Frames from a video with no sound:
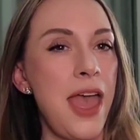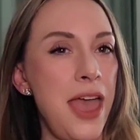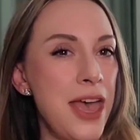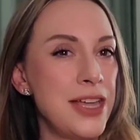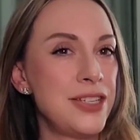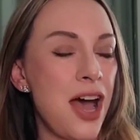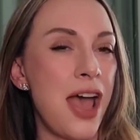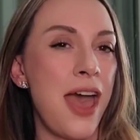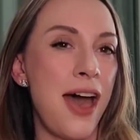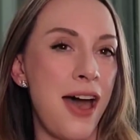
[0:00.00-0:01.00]
And
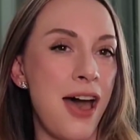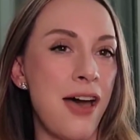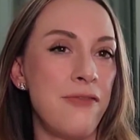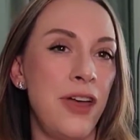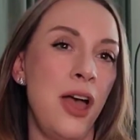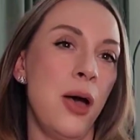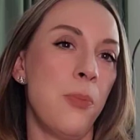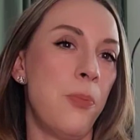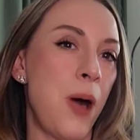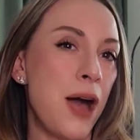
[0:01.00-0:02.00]
I have
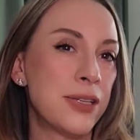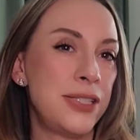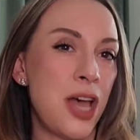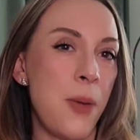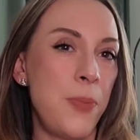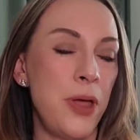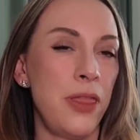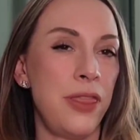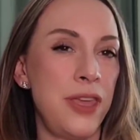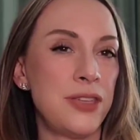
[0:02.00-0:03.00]
boxed up
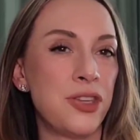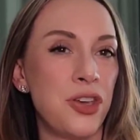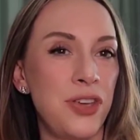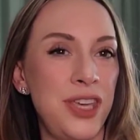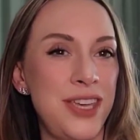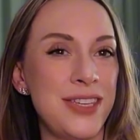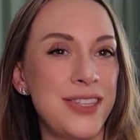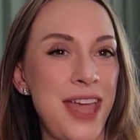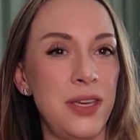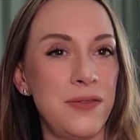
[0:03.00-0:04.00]
these
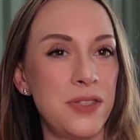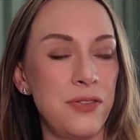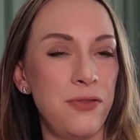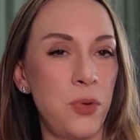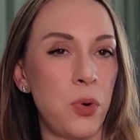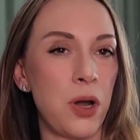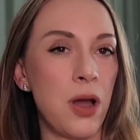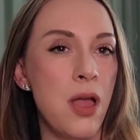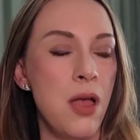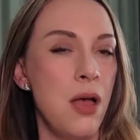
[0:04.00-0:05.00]
cookies, gifts
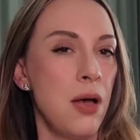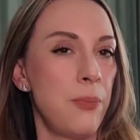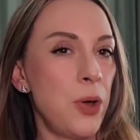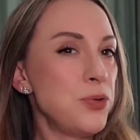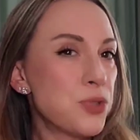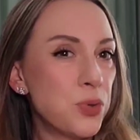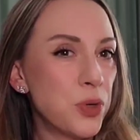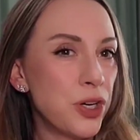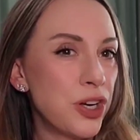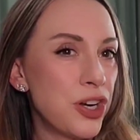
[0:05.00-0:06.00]
for postal
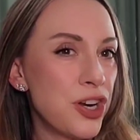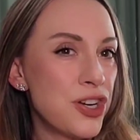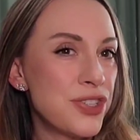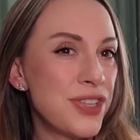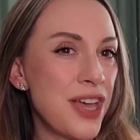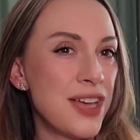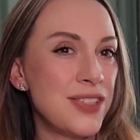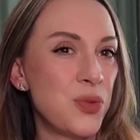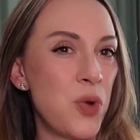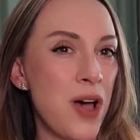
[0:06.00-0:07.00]
workers
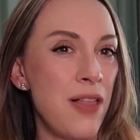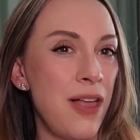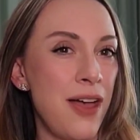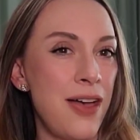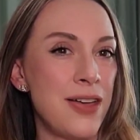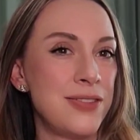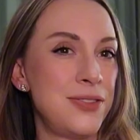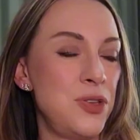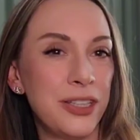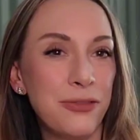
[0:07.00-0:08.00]
as well as
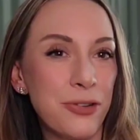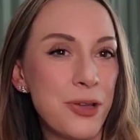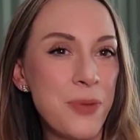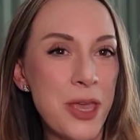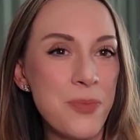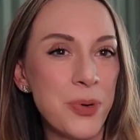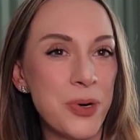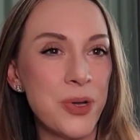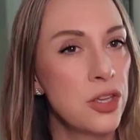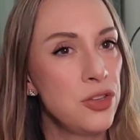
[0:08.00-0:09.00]
delivery
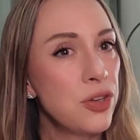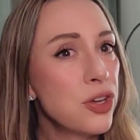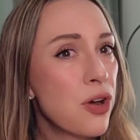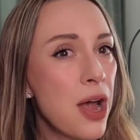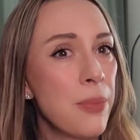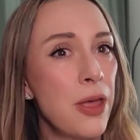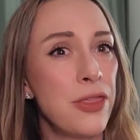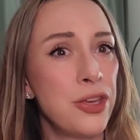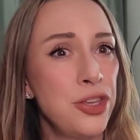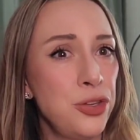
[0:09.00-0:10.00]
people. You can grab
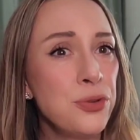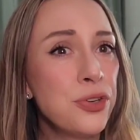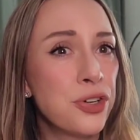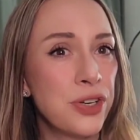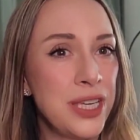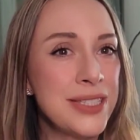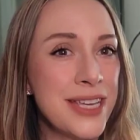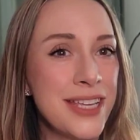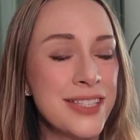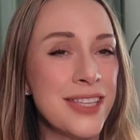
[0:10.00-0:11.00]
the cute cookie
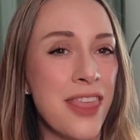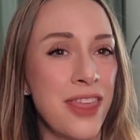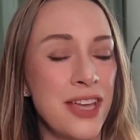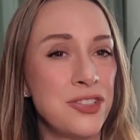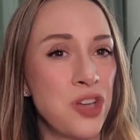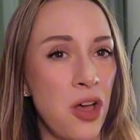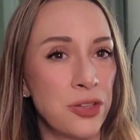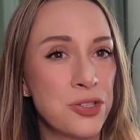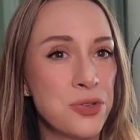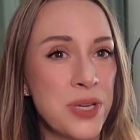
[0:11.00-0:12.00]
tins that
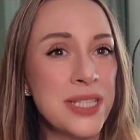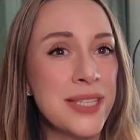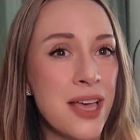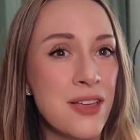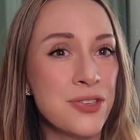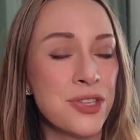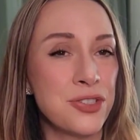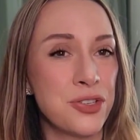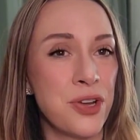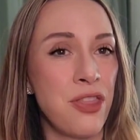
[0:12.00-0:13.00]
Dollar Tree sells
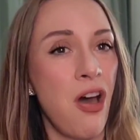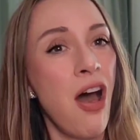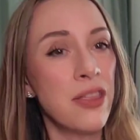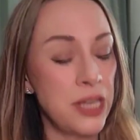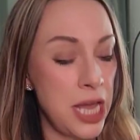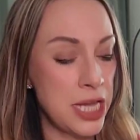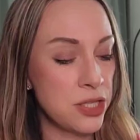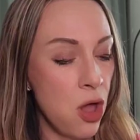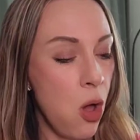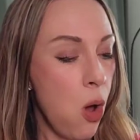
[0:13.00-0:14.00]
during the
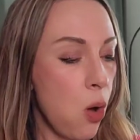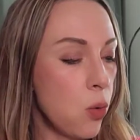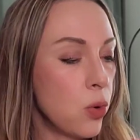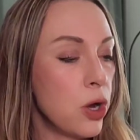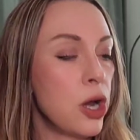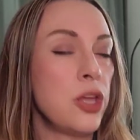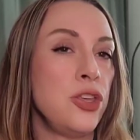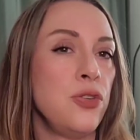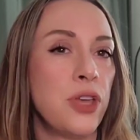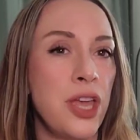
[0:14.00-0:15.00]
holidays, or
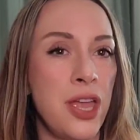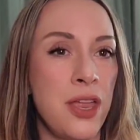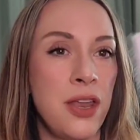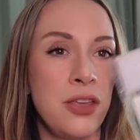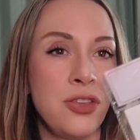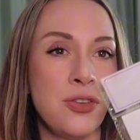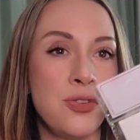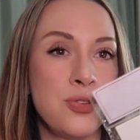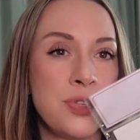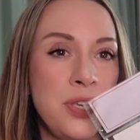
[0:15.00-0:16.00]
you can
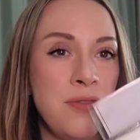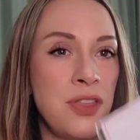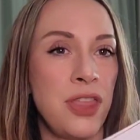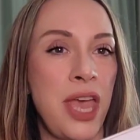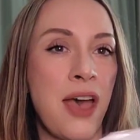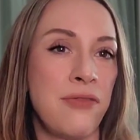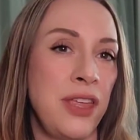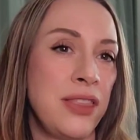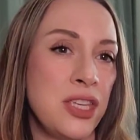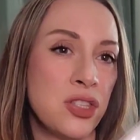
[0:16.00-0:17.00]
use, even they have
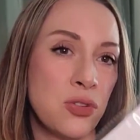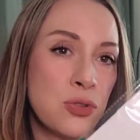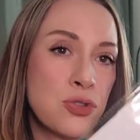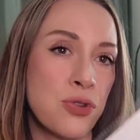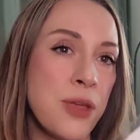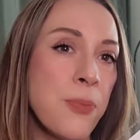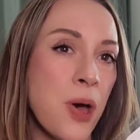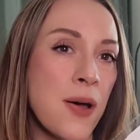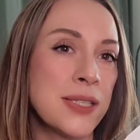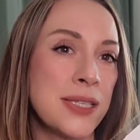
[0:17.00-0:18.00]
like these little treat
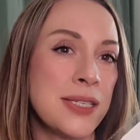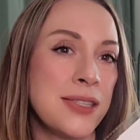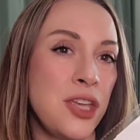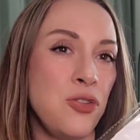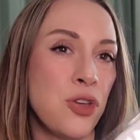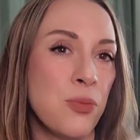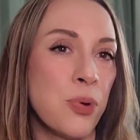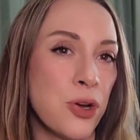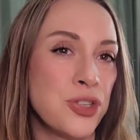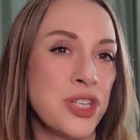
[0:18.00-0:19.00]
boxes that you can
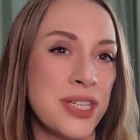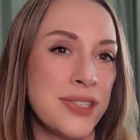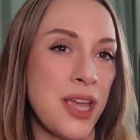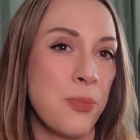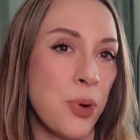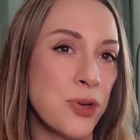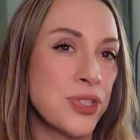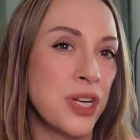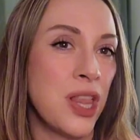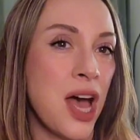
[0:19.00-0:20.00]
purchase and
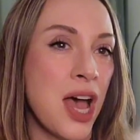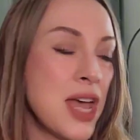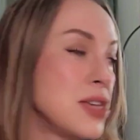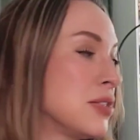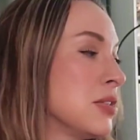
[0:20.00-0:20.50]
personalize.